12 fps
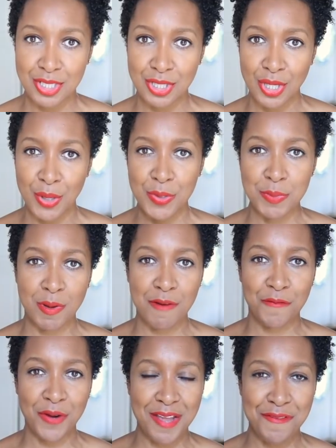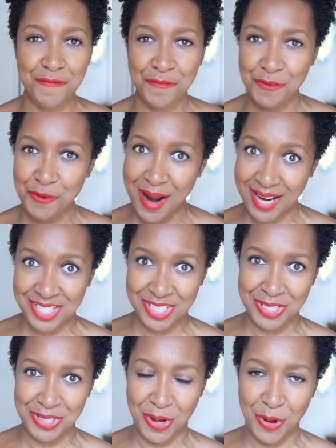to those, but for a
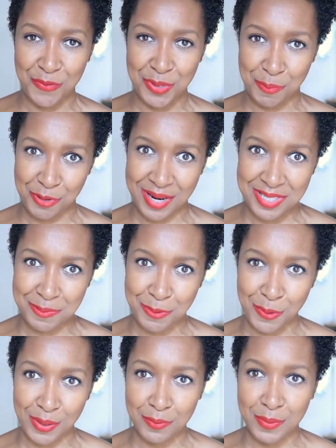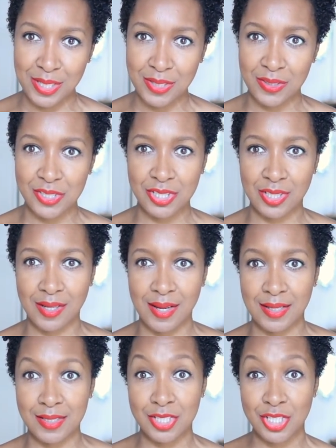fraction of the price point. Oh my gosh, the
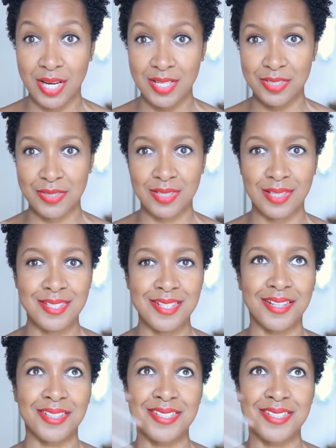lighting has changed because the sun